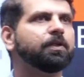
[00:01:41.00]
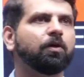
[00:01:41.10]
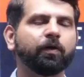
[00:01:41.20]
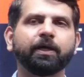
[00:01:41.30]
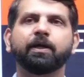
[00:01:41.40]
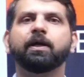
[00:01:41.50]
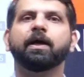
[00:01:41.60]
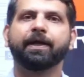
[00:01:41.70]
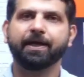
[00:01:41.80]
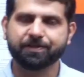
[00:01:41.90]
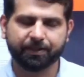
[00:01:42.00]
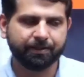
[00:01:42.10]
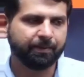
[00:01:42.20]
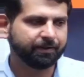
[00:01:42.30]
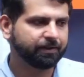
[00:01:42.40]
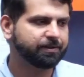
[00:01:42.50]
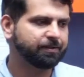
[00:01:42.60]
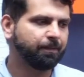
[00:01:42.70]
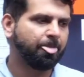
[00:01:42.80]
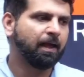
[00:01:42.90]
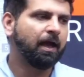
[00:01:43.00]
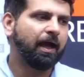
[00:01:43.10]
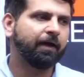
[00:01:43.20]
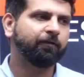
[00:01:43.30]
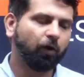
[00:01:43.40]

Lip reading: okay, case study methods, and we'll